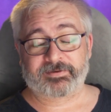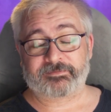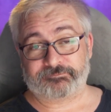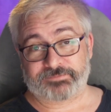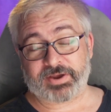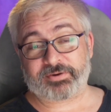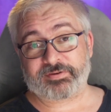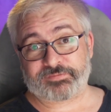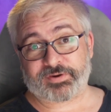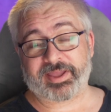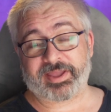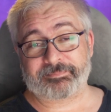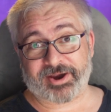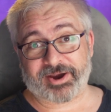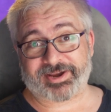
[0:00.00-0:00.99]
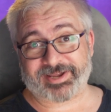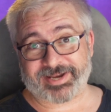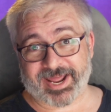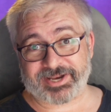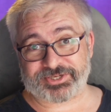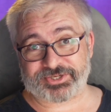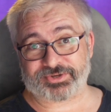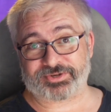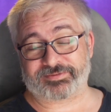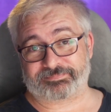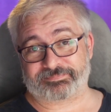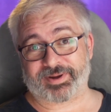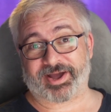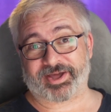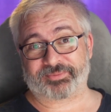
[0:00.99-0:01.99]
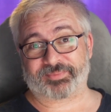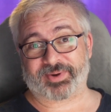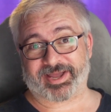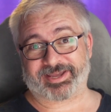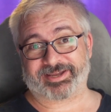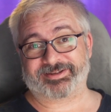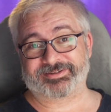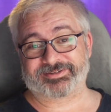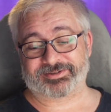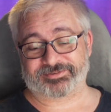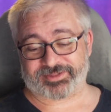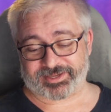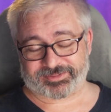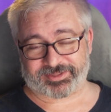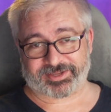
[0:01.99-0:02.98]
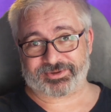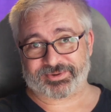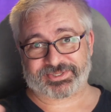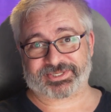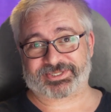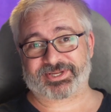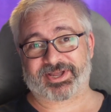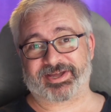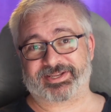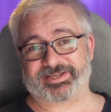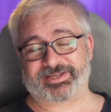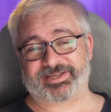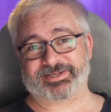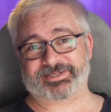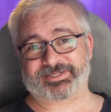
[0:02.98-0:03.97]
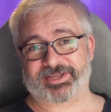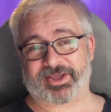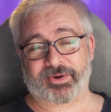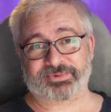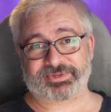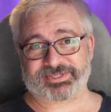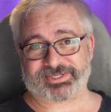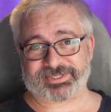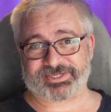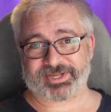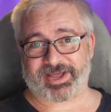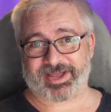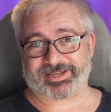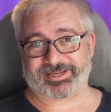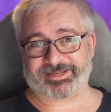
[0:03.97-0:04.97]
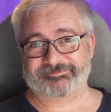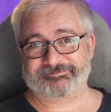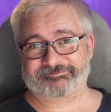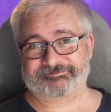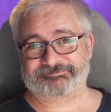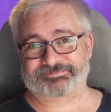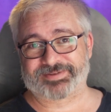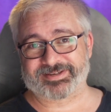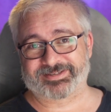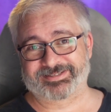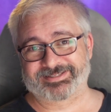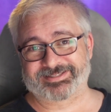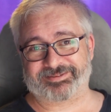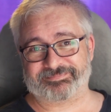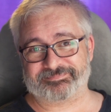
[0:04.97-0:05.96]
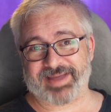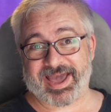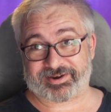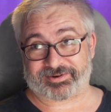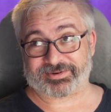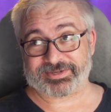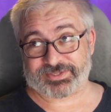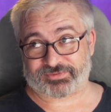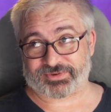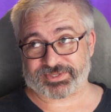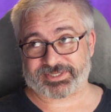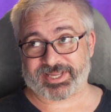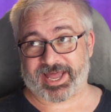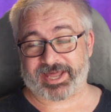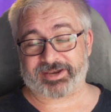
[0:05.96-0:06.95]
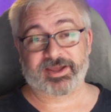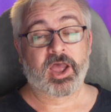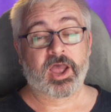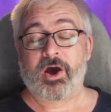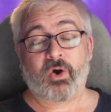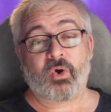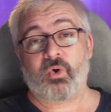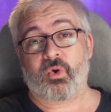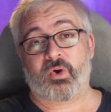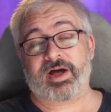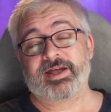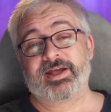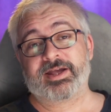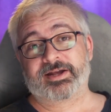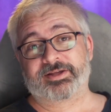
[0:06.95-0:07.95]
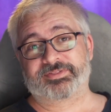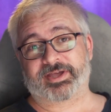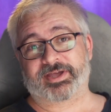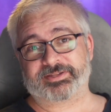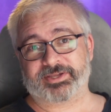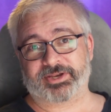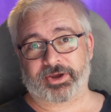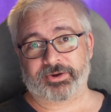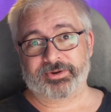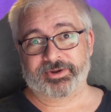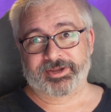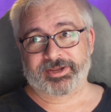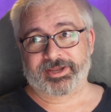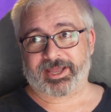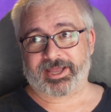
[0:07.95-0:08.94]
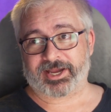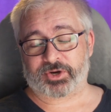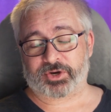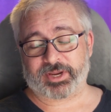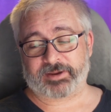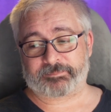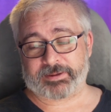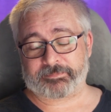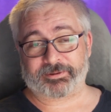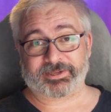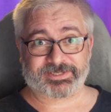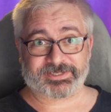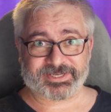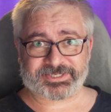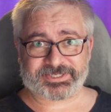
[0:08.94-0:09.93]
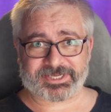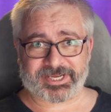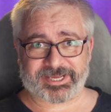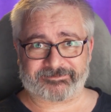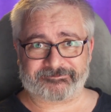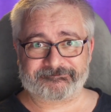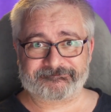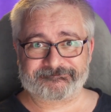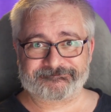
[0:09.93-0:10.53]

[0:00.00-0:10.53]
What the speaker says: Very, very American attitude, by the way, to think that your society is the only society that matters for a start, or that, you know, queer people exist in.